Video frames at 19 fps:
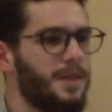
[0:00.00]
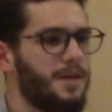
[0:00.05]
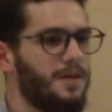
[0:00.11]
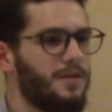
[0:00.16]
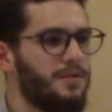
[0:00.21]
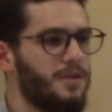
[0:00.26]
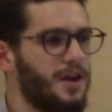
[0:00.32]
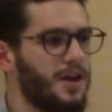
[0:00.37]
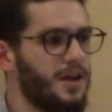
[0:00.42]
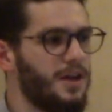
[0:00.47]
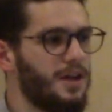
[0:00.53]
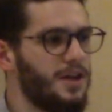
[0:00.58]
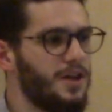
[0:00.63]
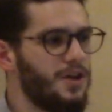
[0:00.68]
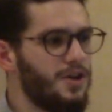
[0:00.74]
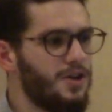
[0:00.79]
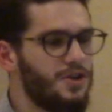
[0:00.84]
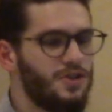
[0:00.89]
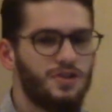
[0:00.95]
right?
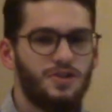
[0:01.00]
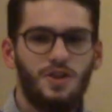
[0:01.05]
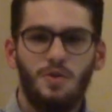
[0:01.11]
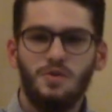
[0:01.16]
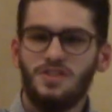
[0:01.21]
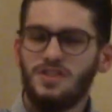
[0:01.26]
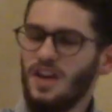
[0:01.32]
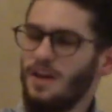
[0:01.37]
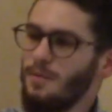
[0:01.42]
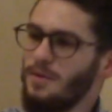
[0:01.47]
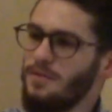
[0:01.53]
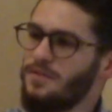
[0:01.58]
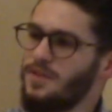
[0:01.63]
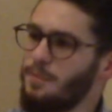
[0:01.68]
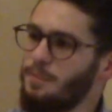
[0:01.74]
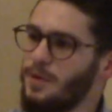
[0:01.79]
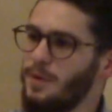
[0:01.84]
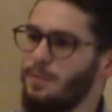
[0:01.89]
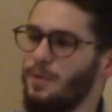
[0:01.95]
So some of the
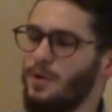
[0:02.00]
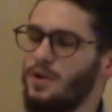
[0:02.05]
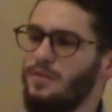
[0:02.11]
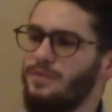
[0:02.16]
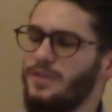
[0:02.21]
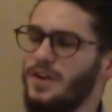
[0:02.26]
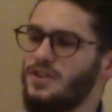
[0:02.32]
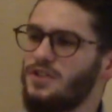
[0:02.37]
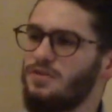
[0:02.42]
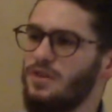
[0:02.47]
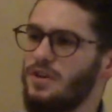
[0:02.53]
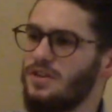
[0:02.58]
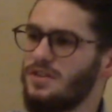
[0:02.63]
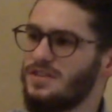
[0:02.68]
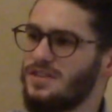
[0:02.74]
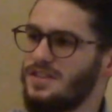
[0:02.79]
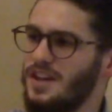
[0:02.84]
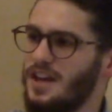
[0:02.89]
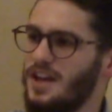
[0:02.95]
people of Israel
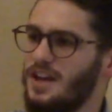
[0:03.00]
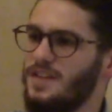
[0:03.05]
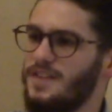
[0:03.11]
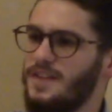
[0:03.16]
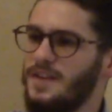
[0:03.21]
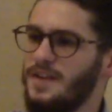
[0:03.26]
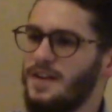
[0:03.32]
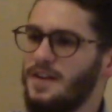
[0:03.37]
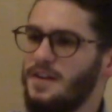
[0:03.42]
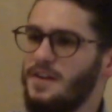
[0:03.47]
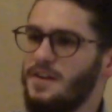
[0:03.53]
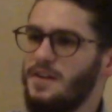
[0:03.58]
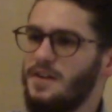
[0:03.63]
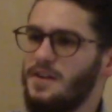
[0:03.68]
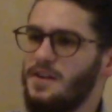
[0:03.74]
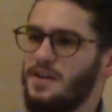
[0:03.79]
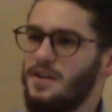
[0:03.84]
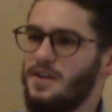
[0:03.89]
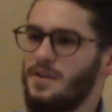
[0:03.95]
said,
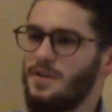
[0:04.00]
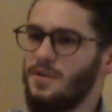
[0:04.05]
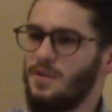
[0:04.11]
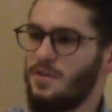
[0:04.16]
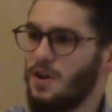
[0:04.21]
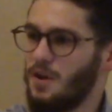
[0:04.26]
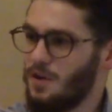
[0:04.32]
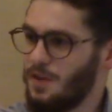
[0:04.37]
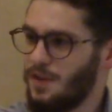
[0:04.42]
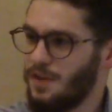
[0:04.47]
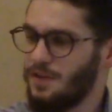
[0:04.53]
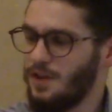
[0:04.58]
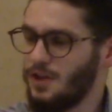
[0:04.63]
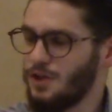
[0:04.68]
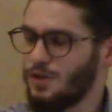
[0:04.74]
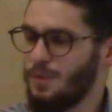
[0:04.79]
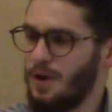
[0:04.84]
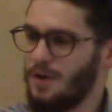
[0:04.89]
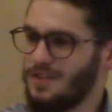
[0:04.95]
and Allah
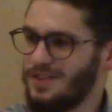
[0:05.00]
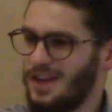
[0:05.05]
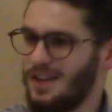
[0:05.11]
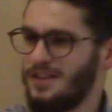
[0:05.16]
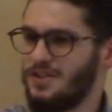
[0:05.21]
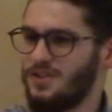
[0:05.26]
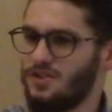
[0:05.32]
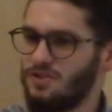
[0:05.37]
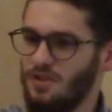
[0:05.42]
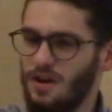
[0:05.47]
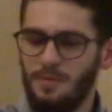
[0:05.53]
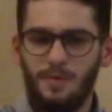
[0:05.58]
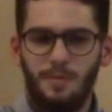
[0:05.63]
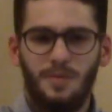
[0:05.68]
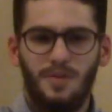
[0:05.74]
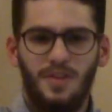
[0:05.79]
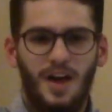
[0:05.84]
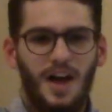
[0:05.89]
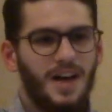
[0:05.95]
subhanahu wa ta'ala described them
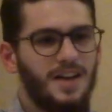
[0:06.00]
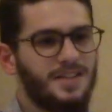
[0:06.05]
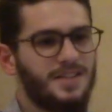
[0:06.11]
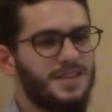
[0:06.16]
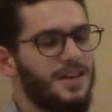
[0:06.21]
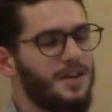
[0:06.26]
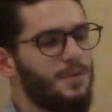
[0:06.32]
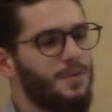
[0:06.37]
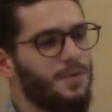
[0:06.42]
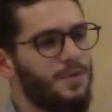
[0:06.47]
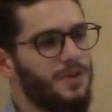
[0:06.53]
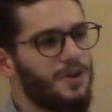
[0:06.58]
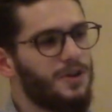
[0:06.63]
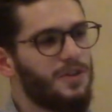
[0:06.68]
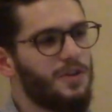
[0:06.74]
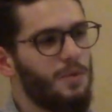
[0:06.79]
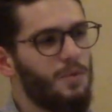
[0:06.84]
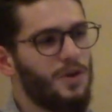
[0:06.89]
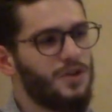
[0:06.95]
in the ayahs, they're
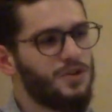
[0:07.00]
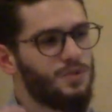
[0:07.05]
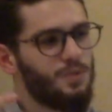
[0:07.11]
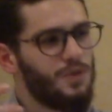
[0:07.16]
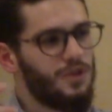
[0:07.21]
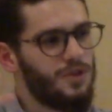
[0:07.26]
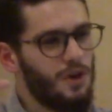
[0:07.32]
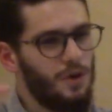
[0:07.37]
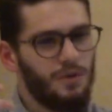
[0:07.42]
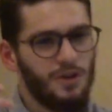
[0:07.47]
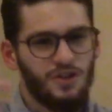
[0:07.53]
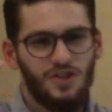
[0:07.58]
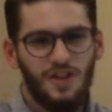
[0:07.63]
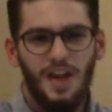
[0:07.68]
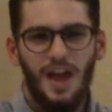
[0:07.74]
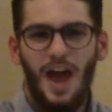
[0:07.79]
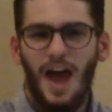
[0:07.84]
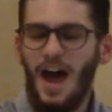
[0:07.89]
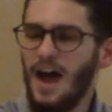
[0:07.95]
the ones with knowledge.
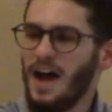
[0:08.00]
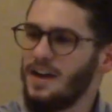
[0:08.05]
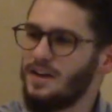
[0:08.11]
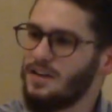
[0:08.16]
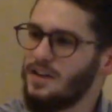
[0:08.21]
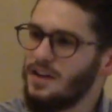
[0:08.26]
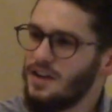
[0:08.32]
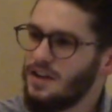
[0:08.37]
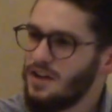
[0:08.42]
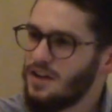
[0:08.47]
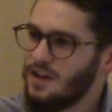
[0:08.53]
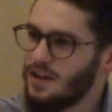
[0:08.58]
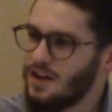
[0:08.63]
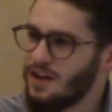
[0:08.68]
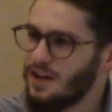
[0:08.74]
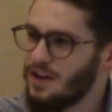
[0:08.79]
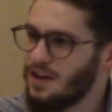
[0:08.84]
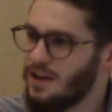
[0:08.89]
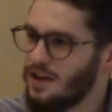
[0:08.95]
They had
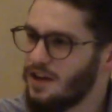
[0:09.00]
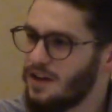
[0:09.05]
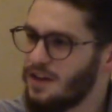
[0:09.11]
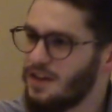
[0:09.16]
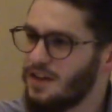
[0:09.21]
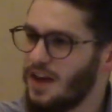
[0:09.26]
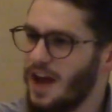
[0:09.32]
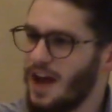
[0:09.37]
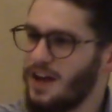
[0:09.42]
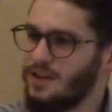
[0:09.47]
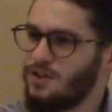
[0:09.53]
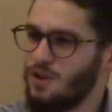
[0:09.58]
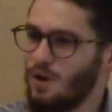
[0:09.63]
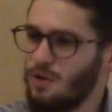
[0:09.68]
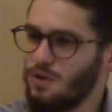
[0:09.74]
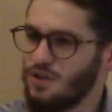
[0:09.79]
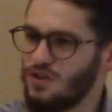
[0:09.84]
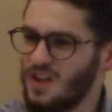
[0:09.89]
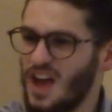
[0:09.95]

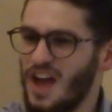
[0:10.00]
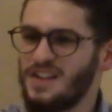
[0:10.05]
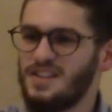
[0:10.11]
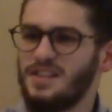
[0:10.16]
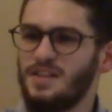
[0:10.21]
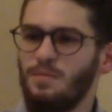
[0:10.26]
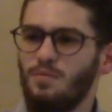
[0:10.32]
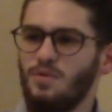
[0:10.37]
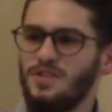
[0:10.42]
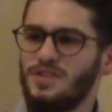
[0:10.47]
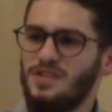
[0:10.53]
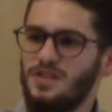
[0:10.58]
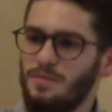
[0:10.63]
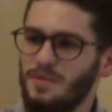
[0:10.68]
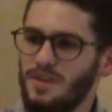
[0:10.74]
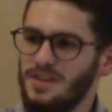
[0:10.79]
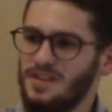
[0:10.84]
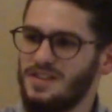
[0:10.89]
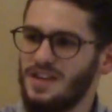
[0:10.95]
knowledge. They had some wisdom.
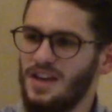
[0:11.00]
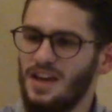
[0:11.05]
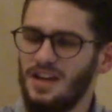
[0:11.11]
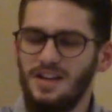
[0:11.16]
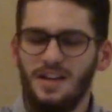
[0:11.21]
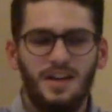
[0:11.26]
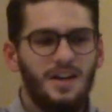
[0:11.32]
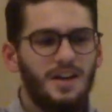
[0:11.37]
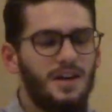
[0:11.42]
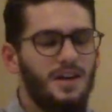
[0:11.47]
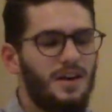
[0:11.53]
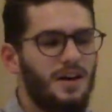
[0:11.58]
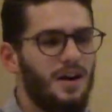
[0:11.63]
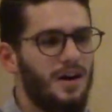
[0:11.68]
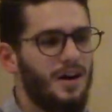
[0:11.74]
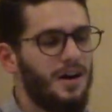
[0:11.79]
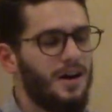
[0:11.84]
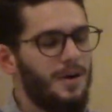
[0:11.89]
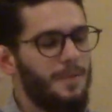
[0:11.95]
They said,
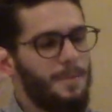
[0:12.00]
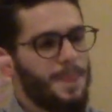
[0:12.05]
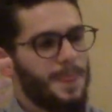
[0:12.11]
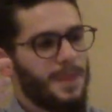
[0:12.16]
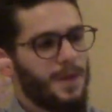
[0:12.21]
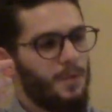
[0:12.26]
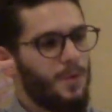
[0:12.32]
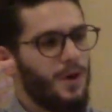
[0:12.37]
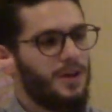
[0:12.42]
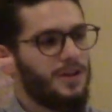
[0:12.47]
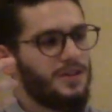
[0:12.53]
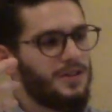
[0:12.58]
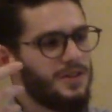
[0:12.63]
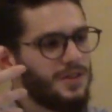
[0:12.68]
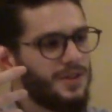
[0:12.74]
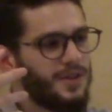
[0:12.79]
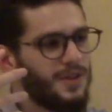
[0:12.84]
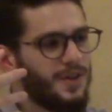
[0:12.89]
well,